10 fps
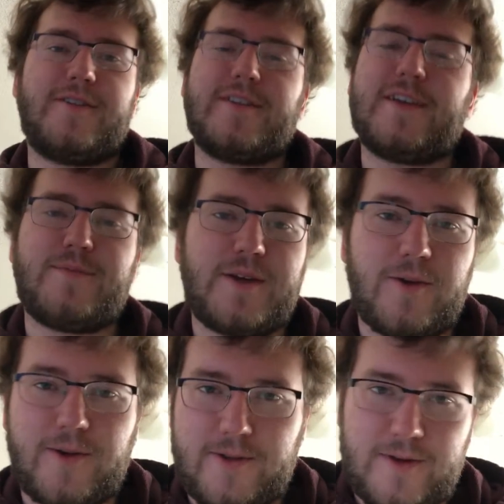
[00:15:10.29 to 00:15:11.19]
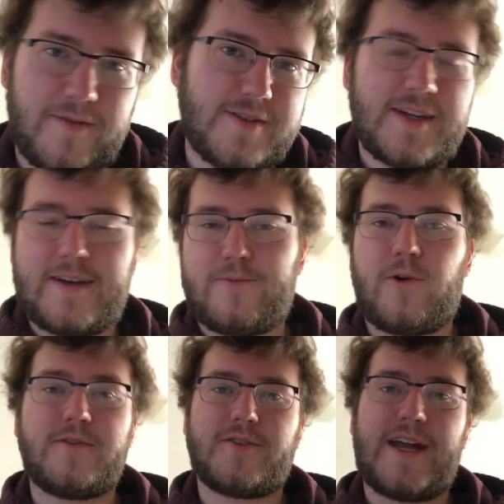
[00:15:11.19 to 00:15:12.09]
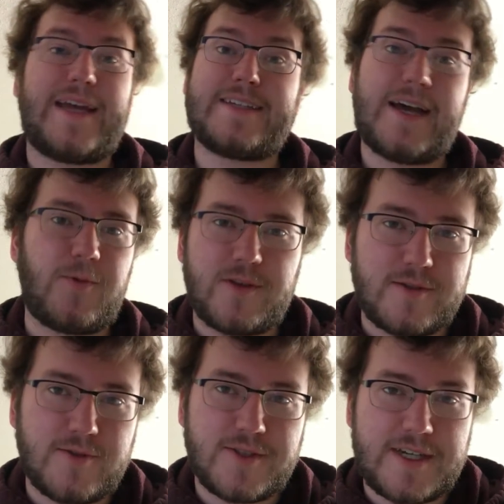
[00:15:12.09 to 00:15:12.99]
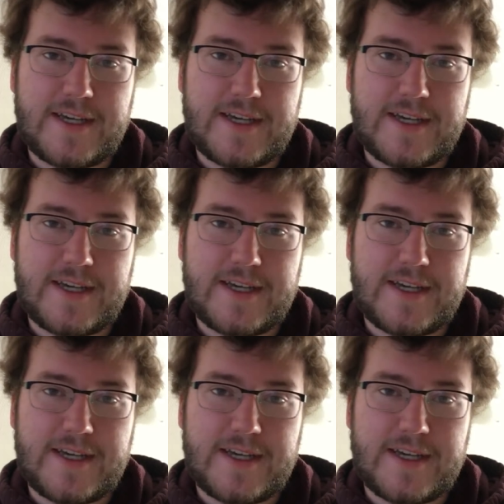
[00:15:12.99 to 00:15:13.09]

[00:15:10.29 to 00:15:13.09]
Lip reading: that they've been going through every time Walter hangs out with Lucy.